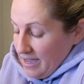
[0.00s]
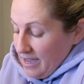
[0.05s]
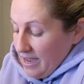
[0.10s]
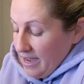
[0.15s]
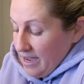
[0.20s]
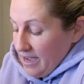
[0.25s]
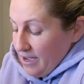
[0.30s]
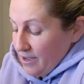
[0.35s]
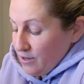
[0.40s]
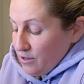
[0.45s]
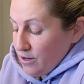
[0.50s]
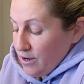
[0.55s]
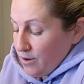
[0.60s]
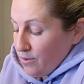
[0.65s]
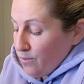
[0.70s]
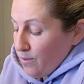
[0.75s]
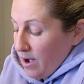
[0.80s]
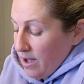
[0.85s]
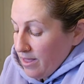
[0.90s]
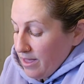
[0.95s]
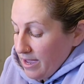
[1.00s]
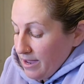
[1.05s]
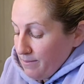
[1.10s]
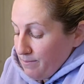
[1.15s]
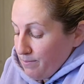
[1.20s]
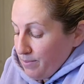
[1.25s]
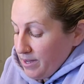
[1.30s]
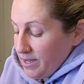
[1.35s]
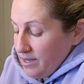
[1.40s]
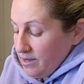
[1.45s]
And while
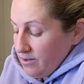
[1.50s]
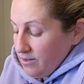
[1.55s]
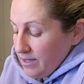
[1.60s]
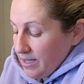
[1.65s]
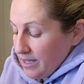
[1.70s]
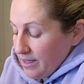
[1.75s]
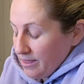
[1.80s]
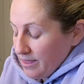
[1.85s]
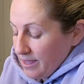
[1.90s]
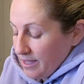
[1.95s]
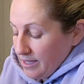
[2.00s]
I'm peeling